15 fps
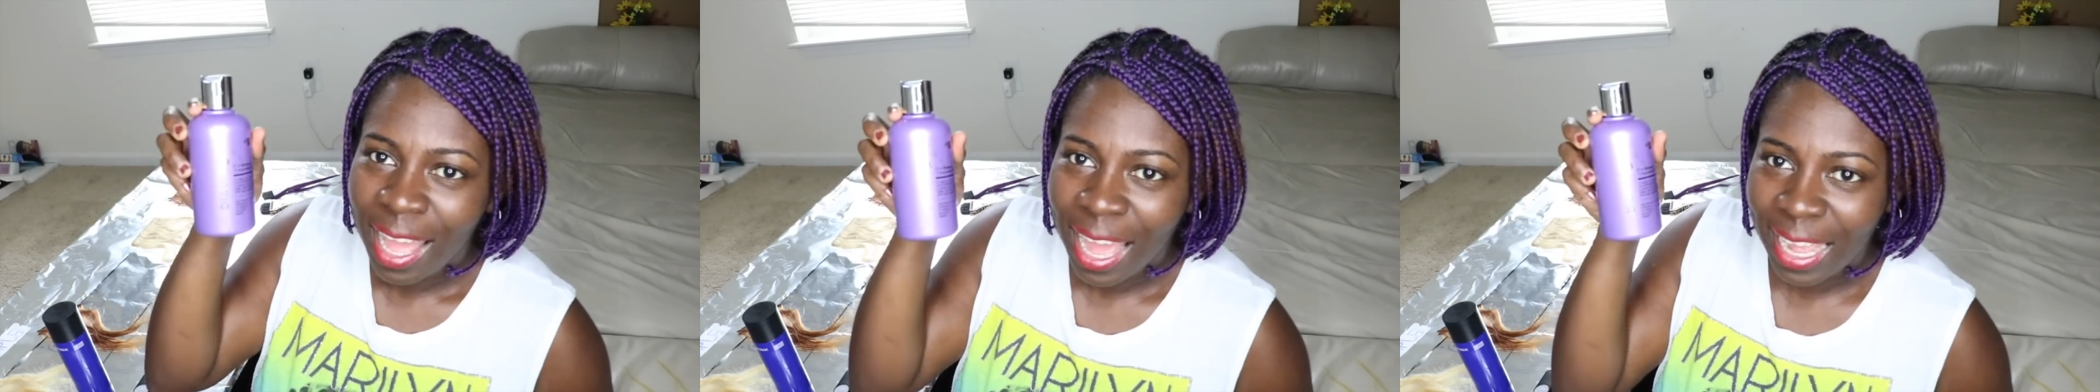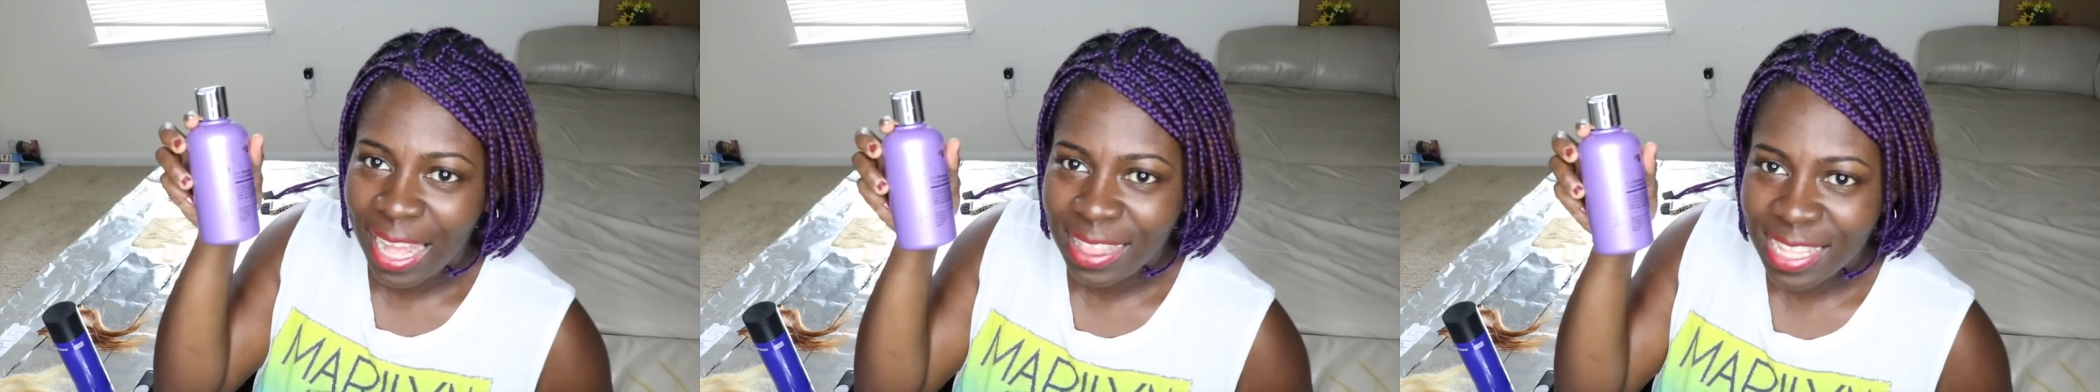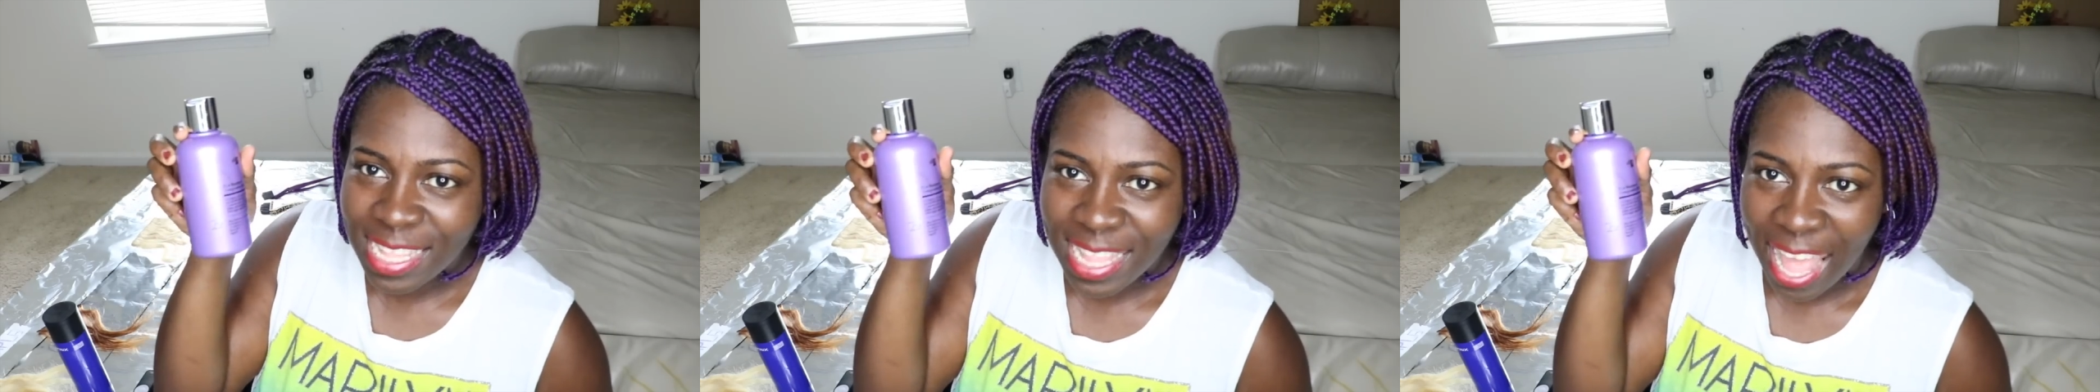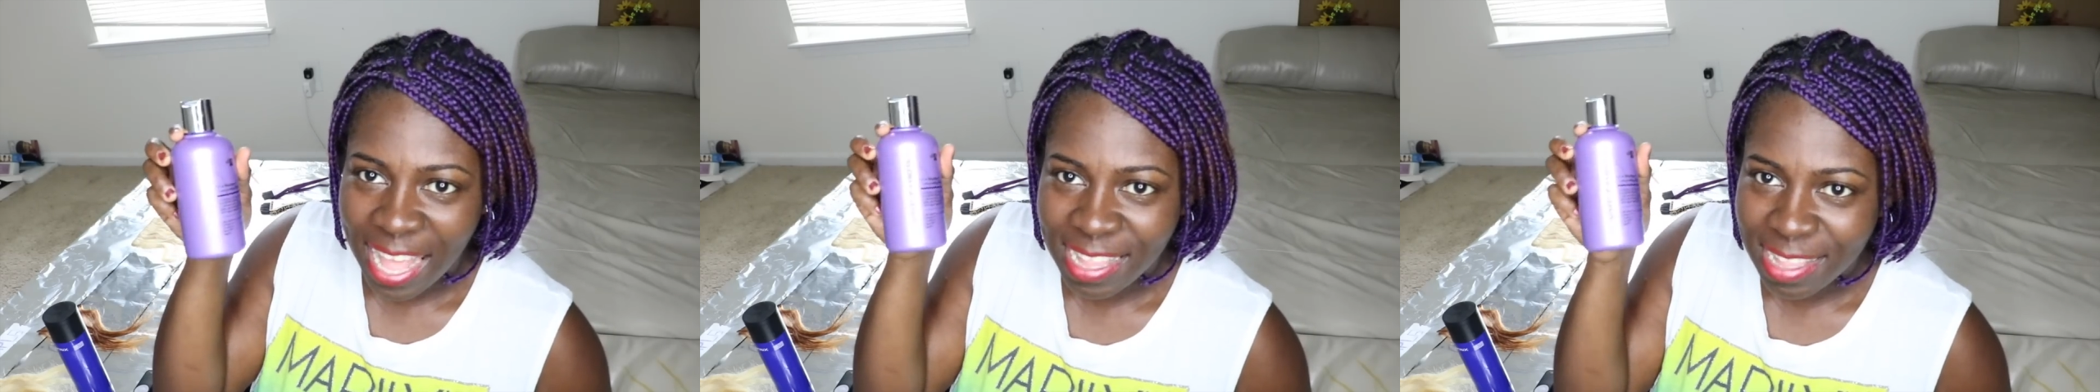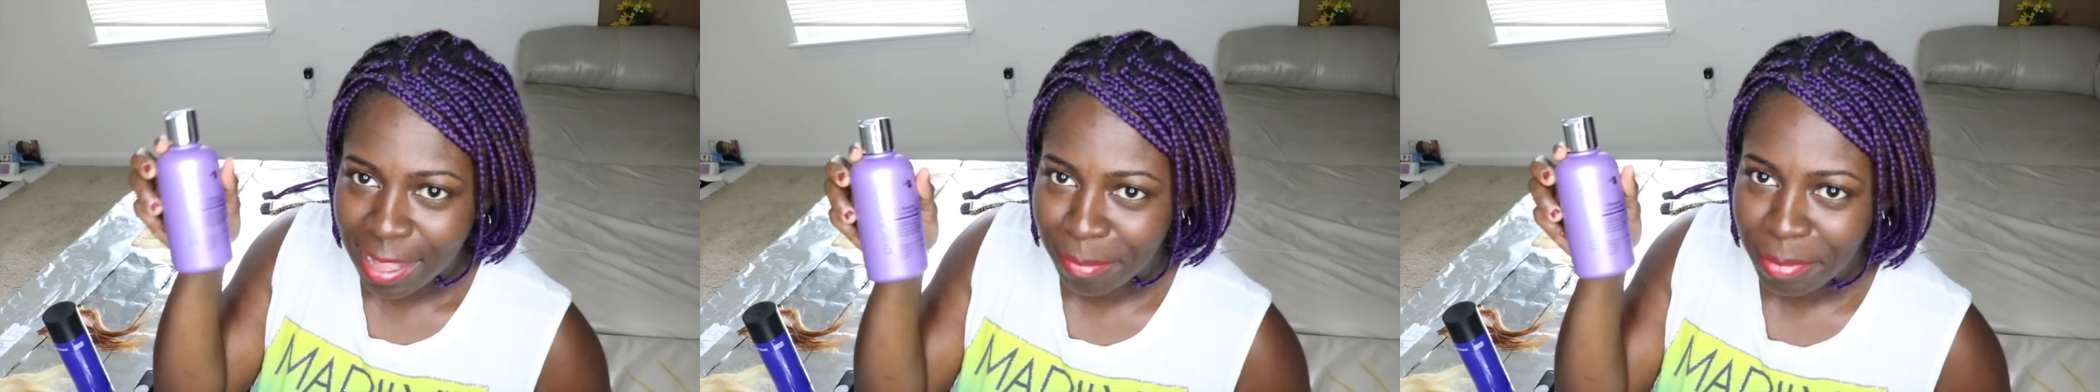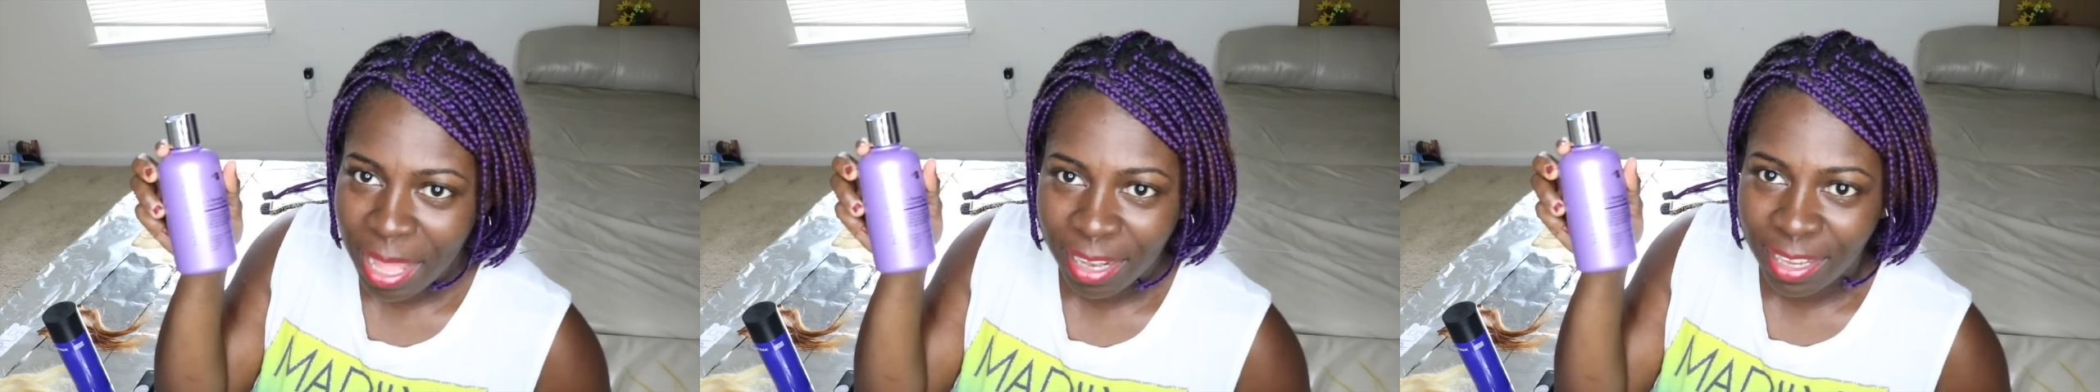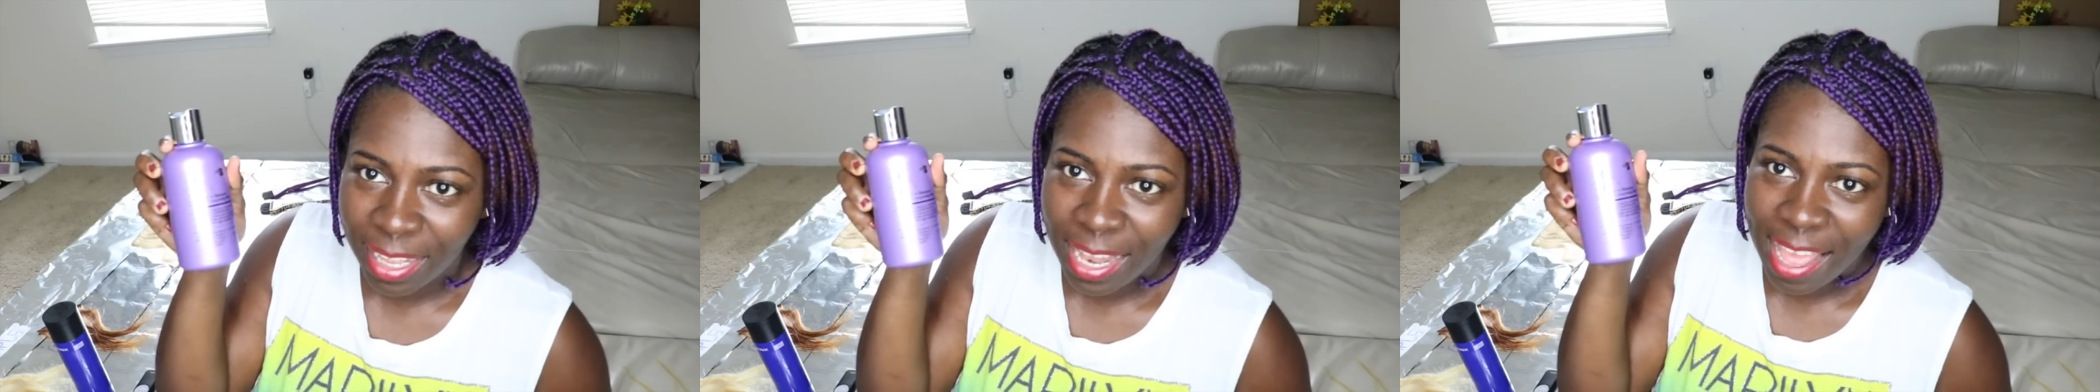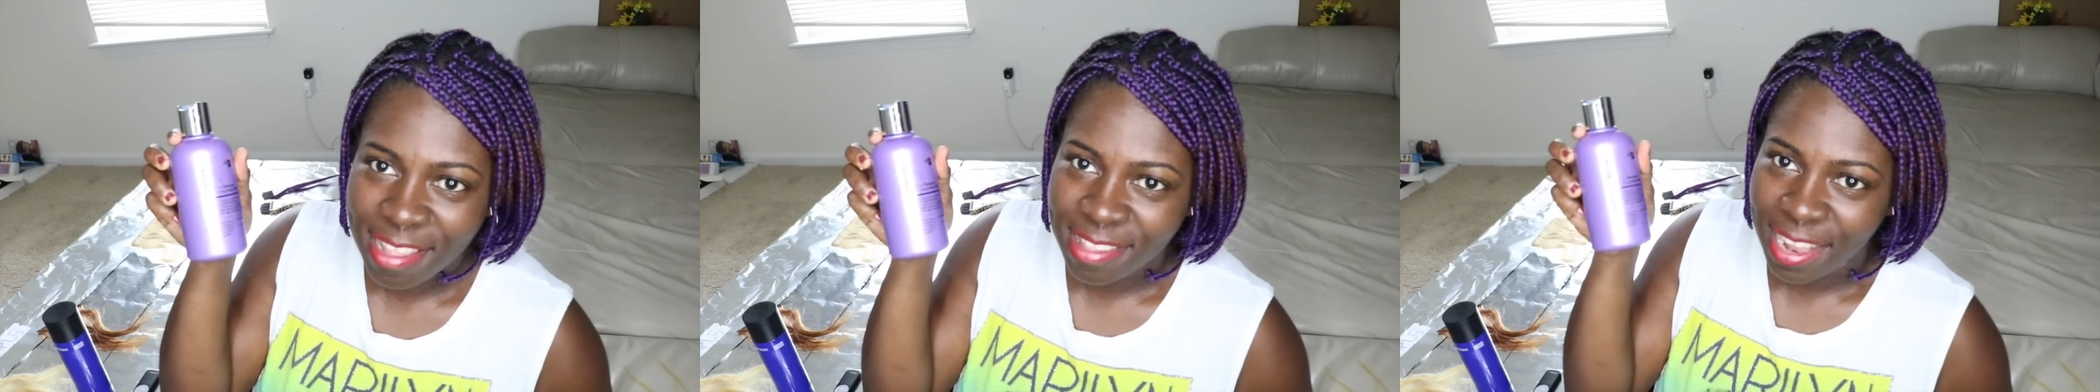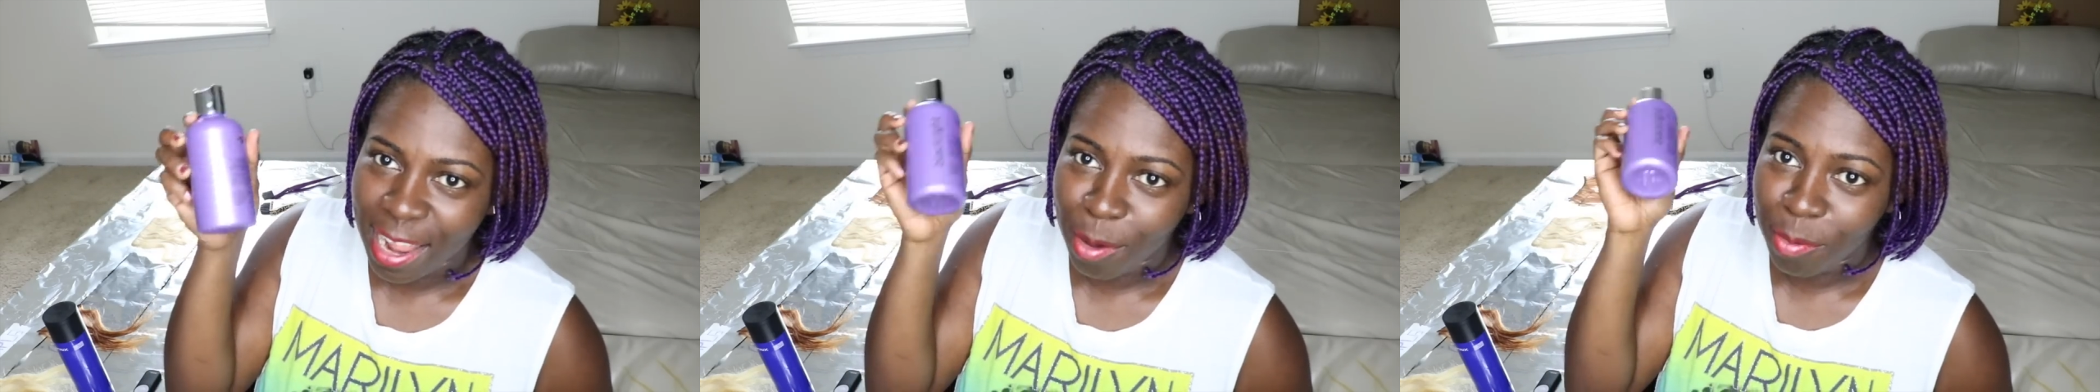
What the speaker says: I got this at some color class that I